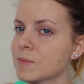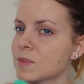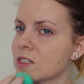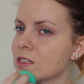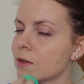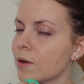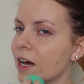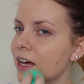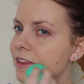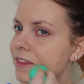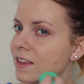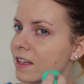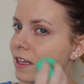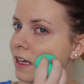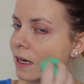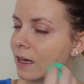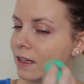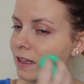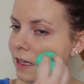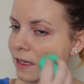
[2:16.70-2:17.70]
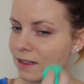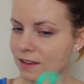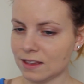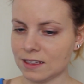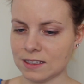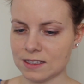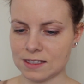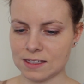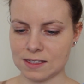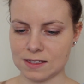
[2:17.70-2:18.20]
So I think I like
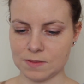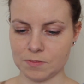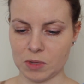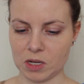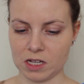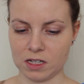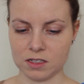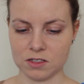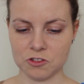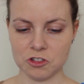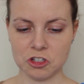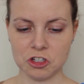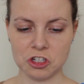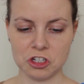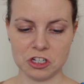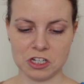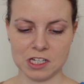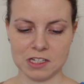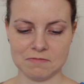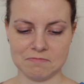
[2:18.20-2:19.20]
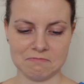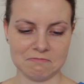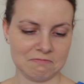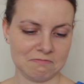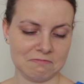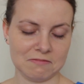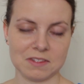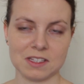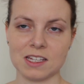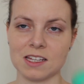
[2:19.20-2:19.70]
this sponge. It
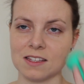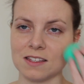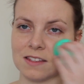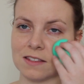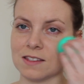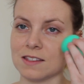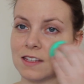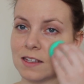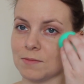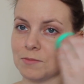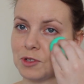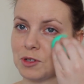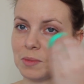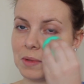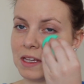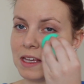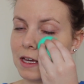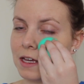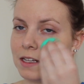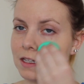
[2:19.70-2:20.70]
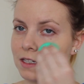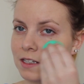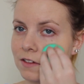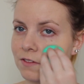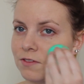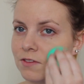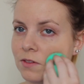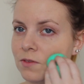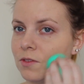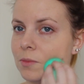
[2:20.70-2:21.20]
doesn't seem to be any
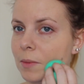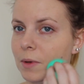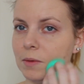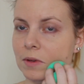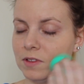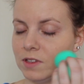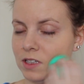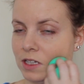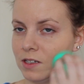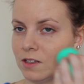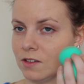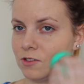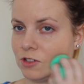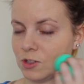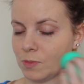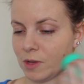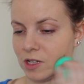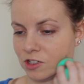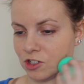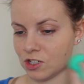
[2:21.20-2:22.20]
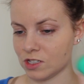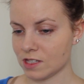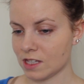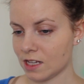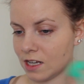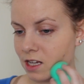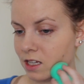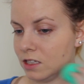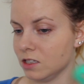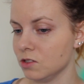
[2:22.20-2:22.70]
different from the other sponges
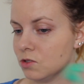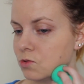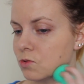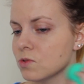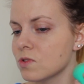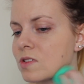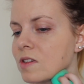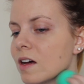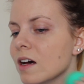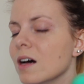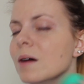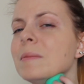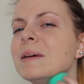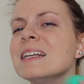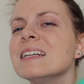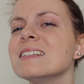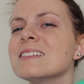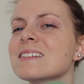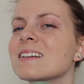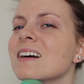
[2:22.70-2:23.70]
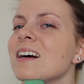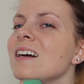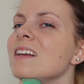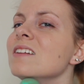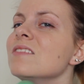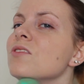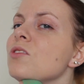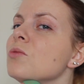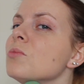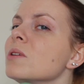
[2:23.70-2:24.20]
that I use. It is kind
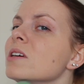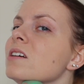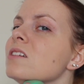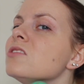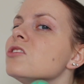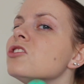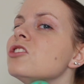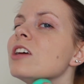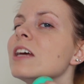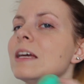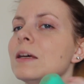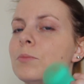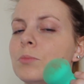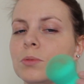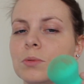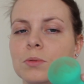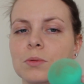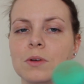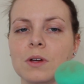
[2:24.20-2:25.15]
of a weird shape.